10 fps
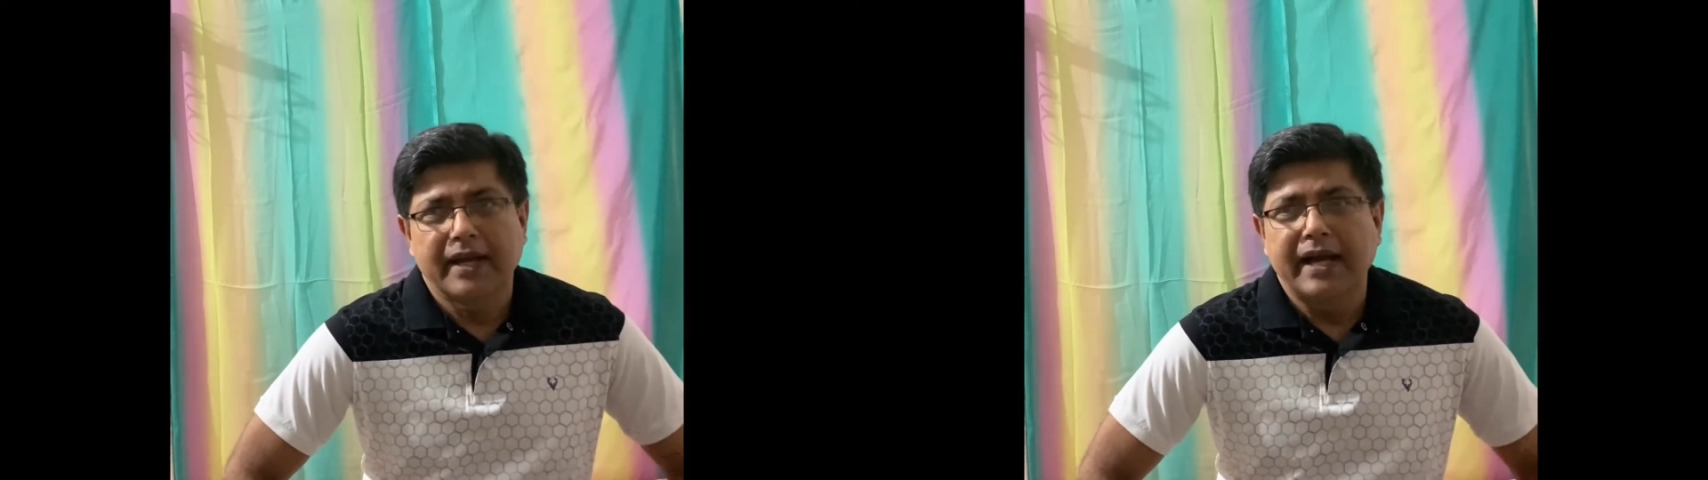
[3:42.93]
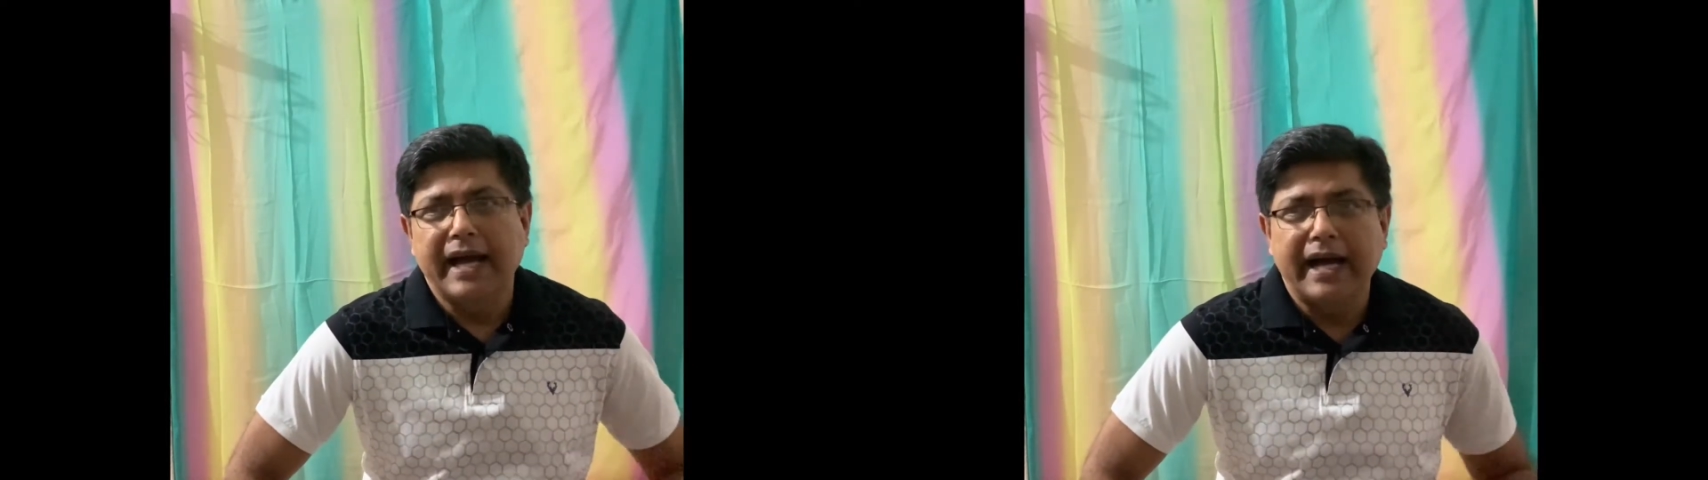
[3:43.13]

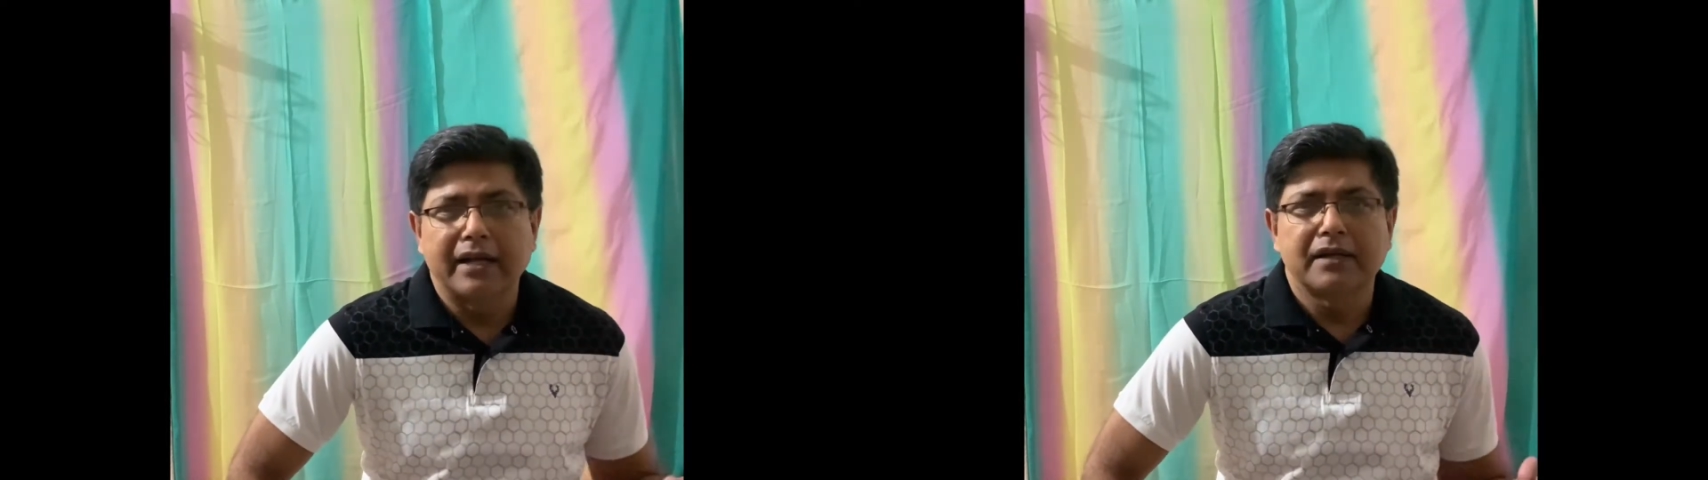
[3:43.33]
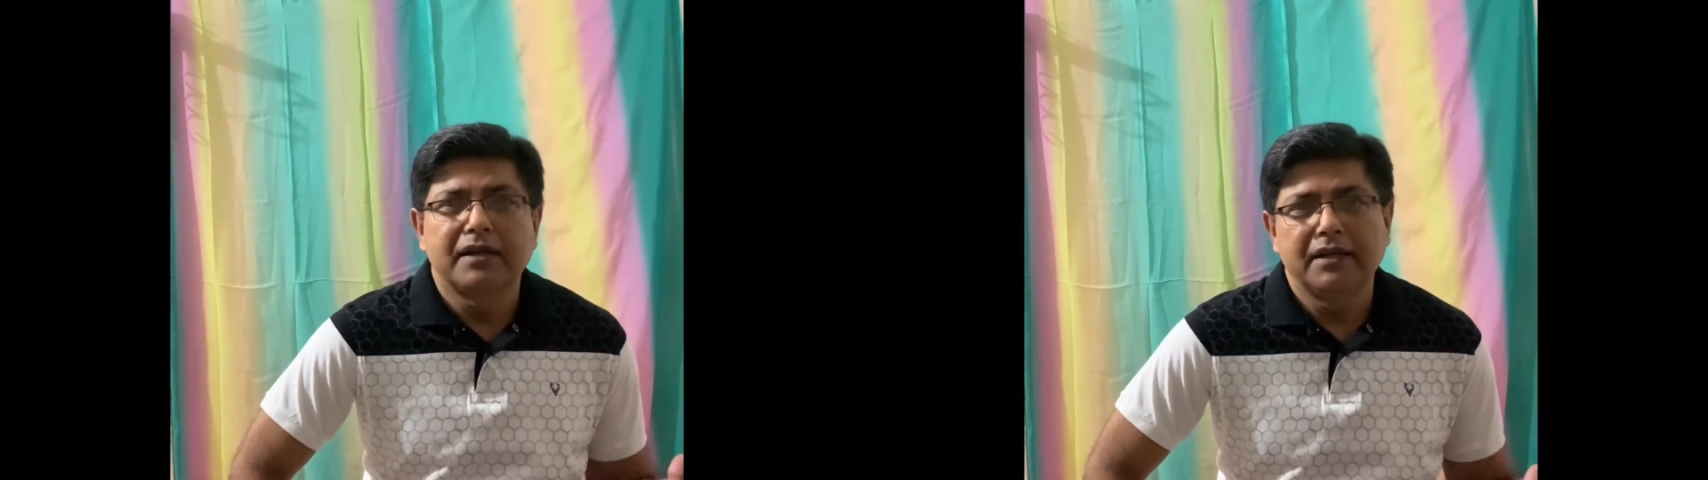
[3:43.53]

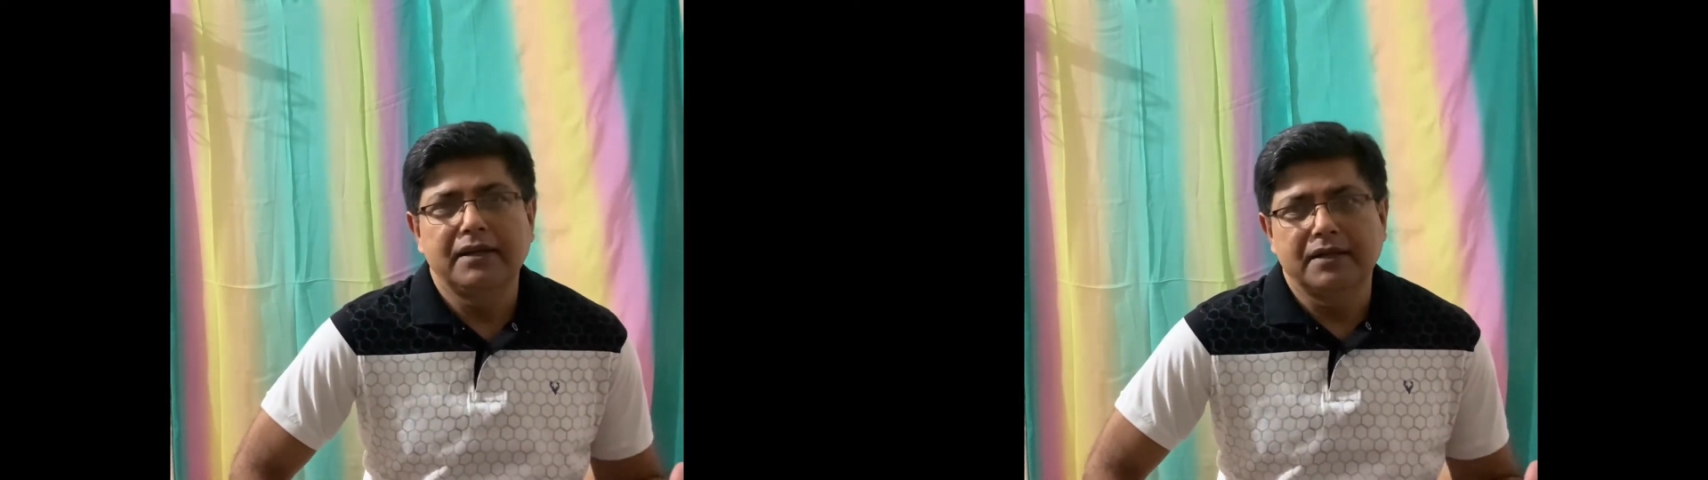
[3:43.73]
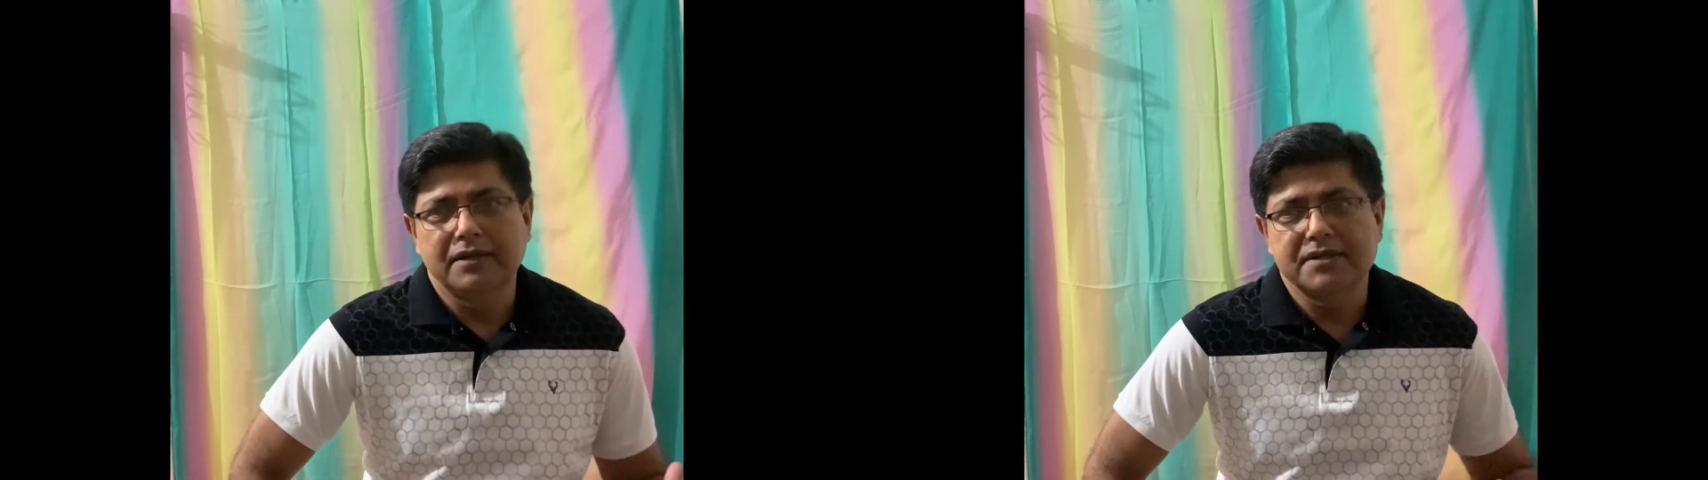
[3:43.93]
and
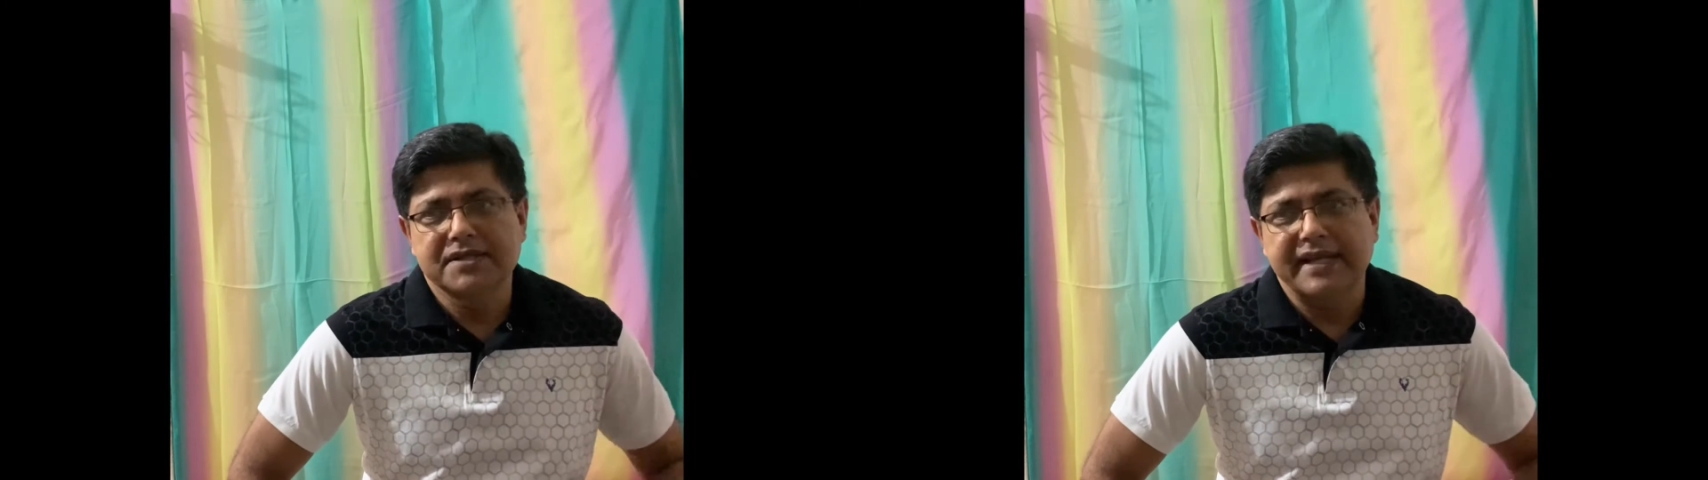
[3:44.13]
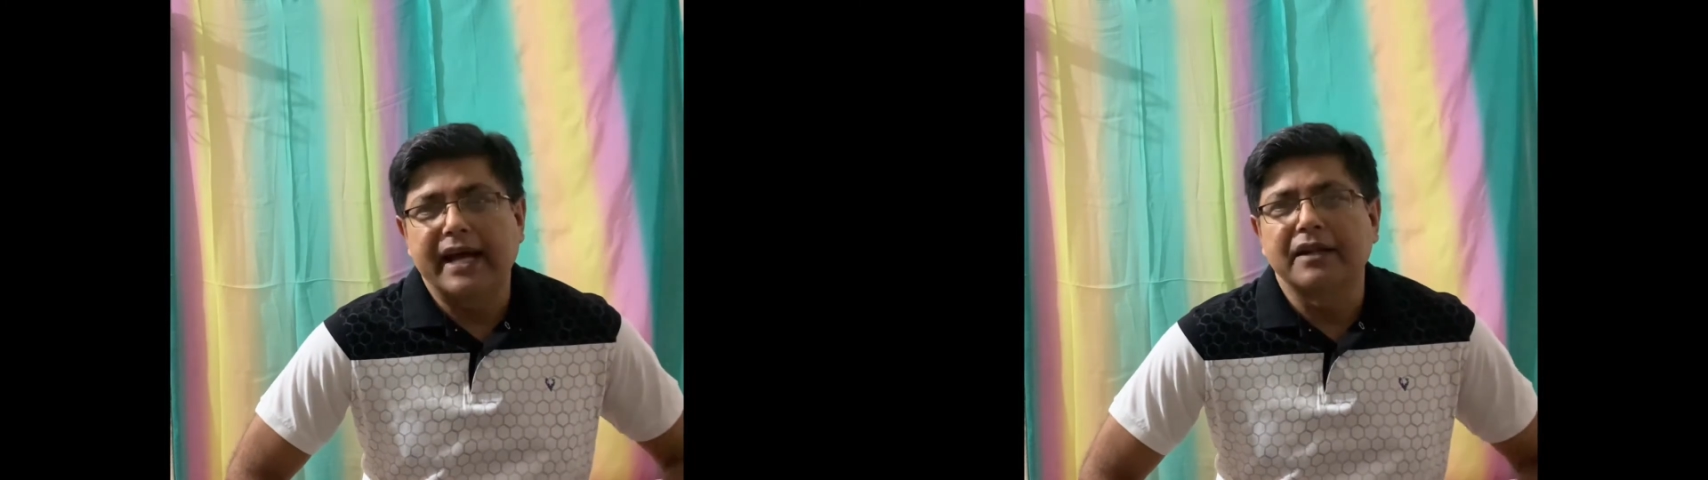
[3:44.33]
he is
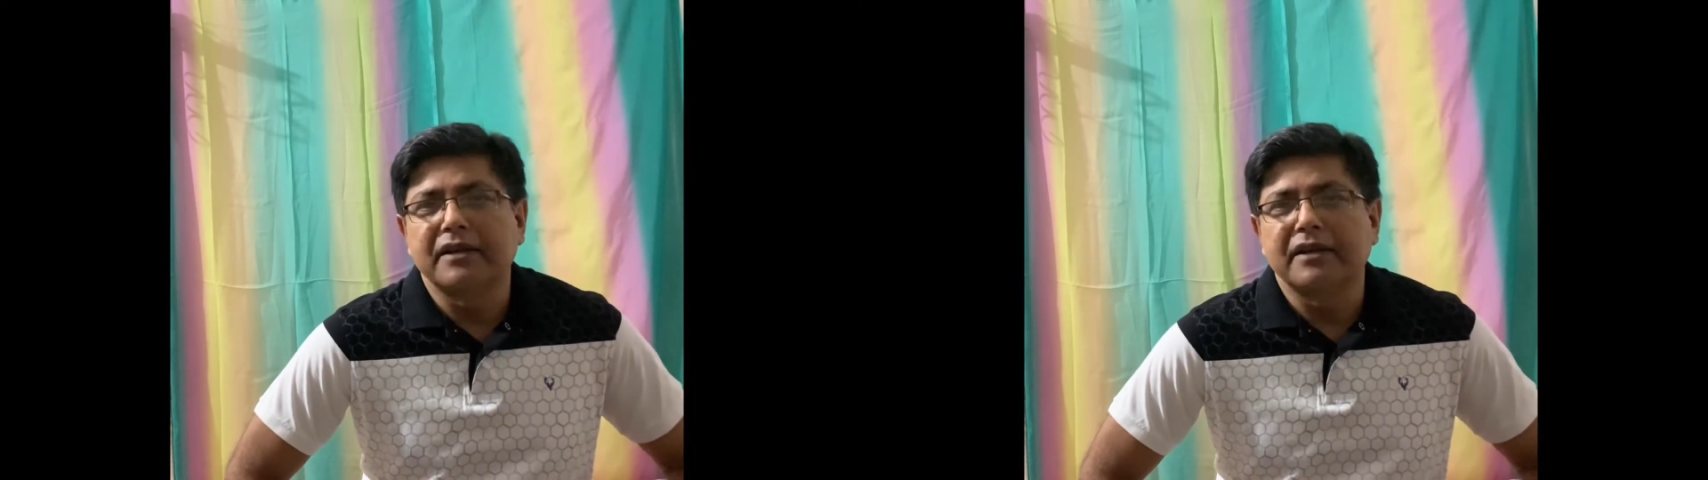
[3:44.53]
an